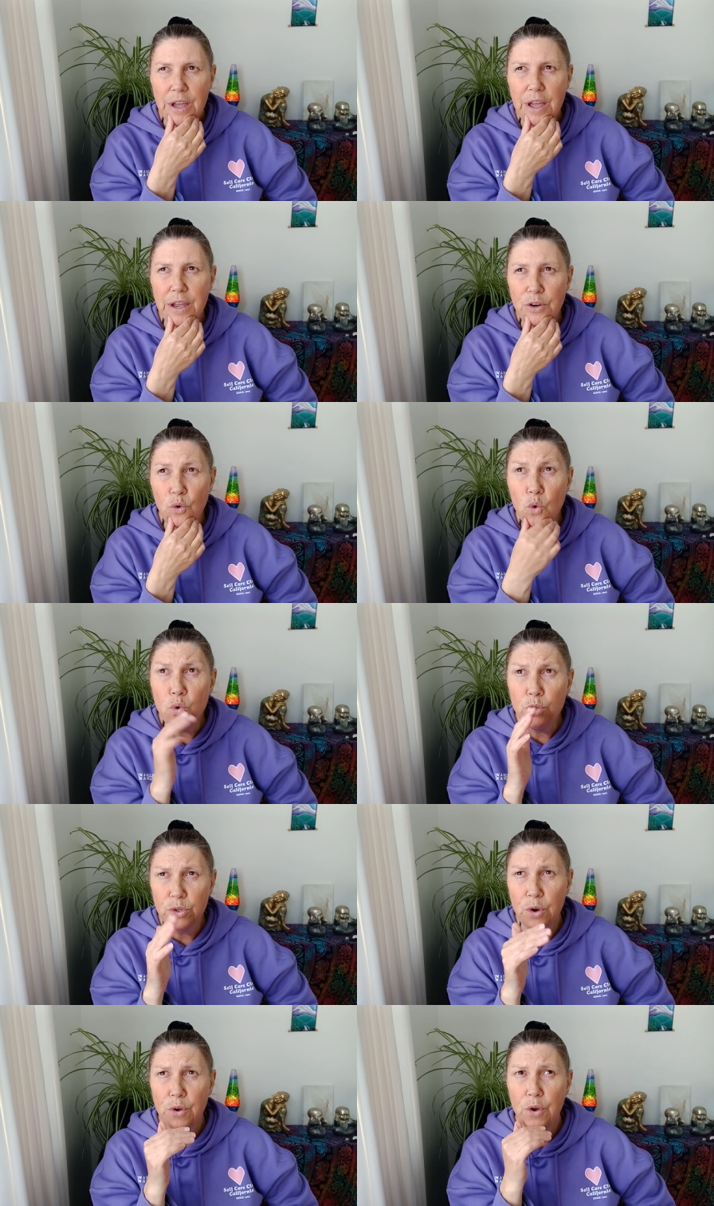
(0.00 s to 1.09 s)
And
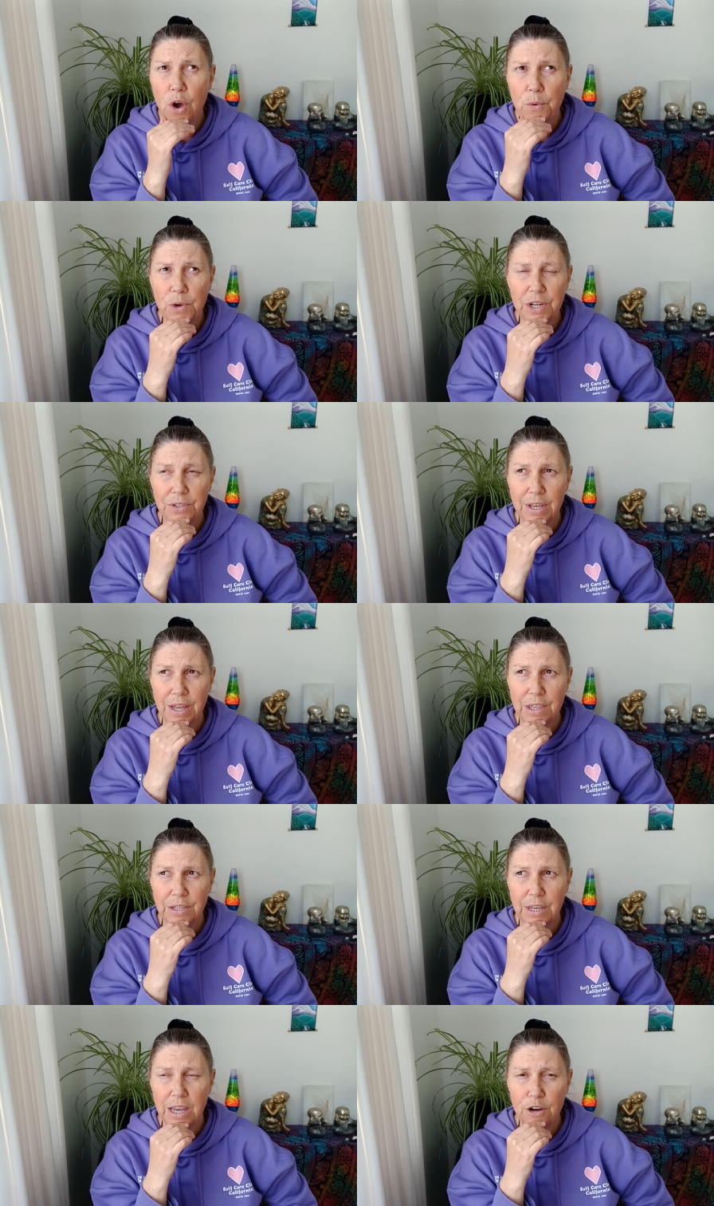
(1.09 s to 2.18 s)
also, I want to say
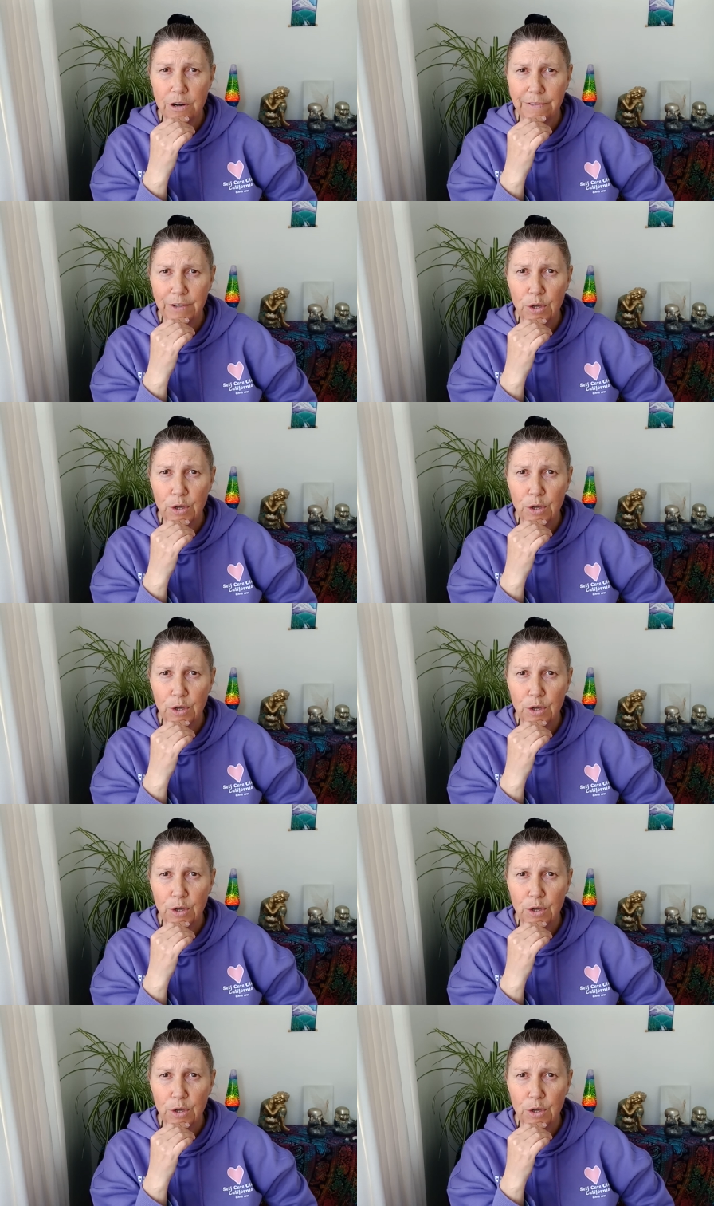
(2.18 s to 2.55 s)
this here,